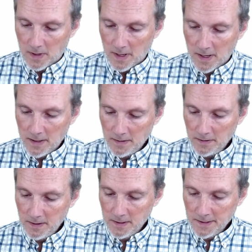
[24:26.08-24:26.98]

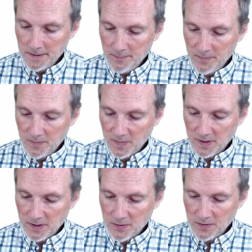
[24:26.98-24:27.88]
I'll
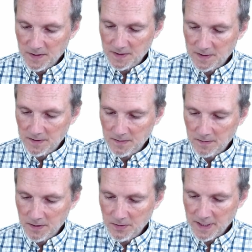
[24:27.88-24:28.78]
use this
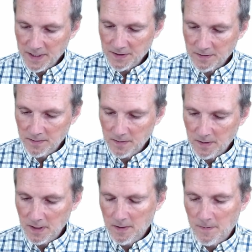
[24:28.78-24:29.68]
notation
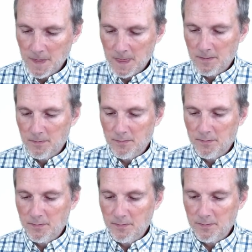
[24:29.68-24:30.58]

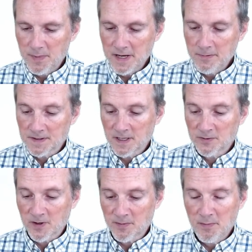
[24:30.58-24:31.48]
P with a
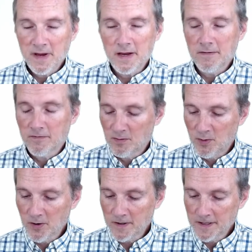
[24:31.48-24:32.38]
subscript B for
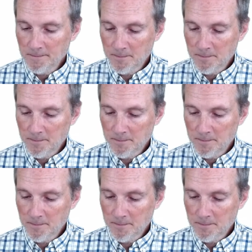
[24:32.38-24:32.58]
Borda.